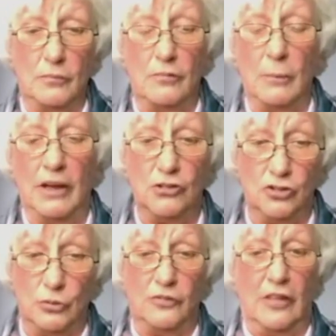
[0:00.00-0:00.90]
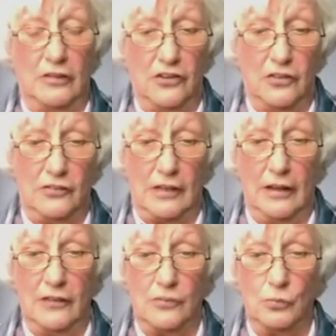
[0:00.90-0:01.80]
remind you of that as
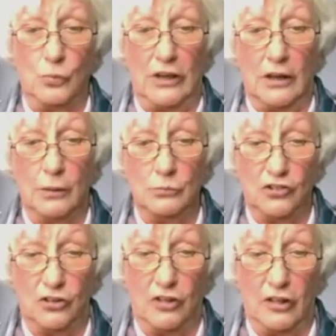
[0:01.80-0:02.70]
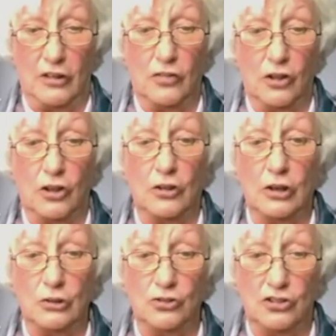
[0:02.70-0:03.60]
we come to the
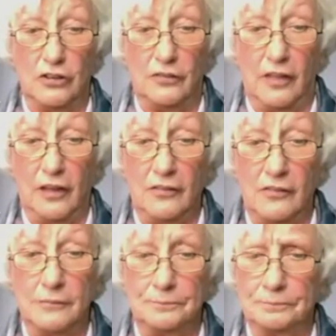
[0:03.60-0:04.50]
conclusion of this?